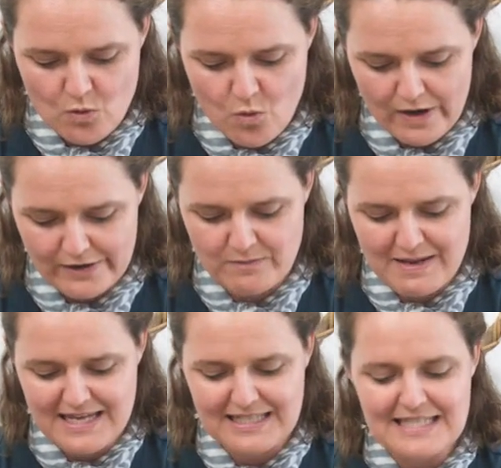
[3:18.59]
Or I could
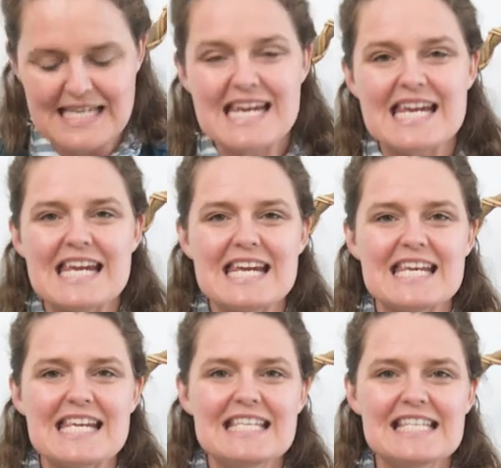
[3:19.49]
make a
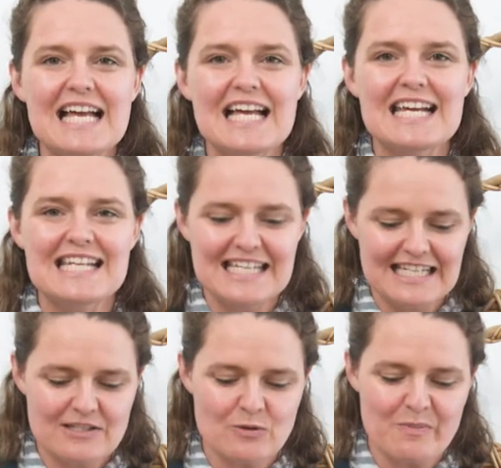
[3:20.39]
teeny tiny
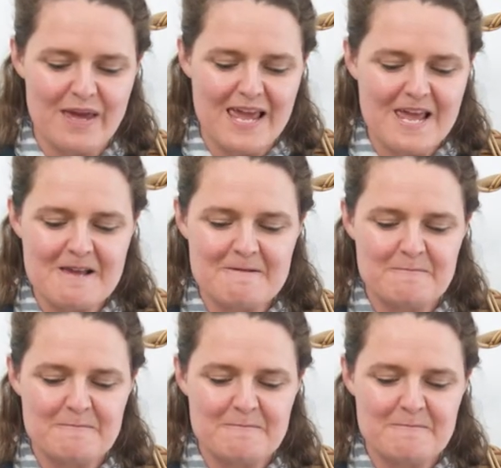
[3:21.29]
little pea.